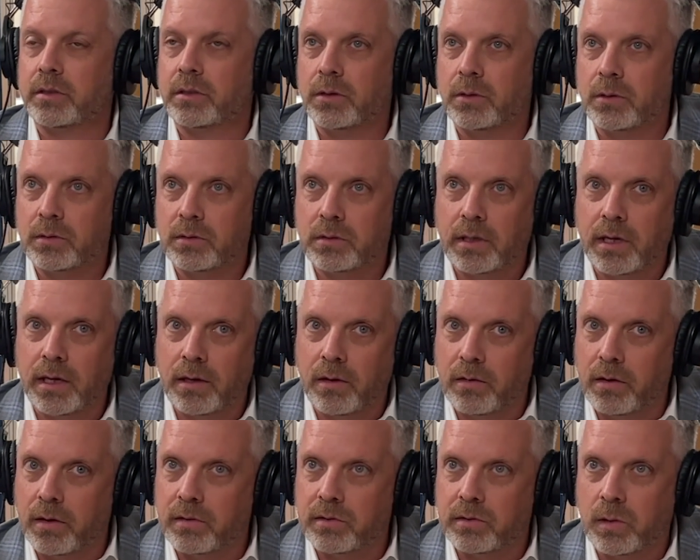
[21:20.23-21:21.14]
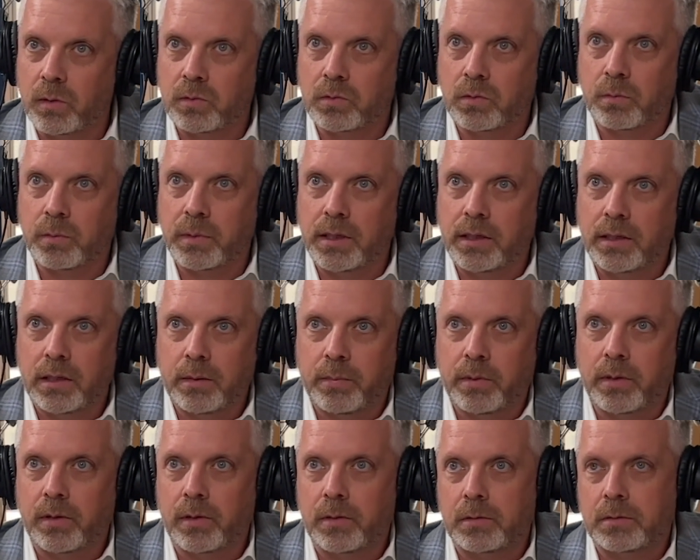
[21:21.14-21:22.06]
Tuesday on our social media
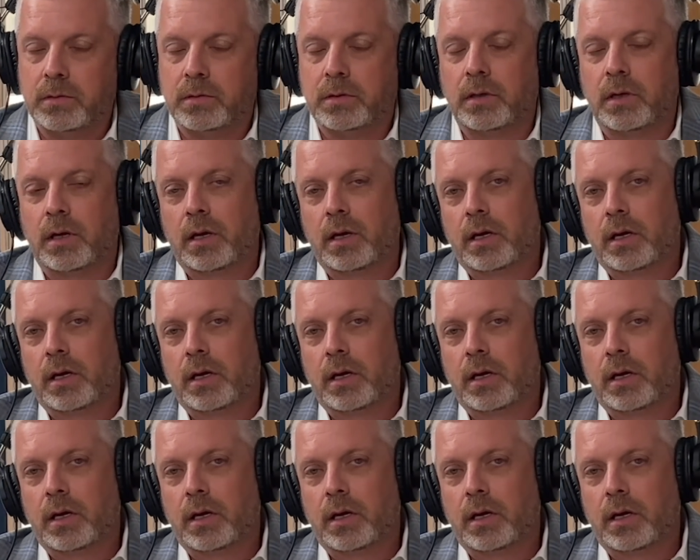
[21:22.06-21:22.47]
post.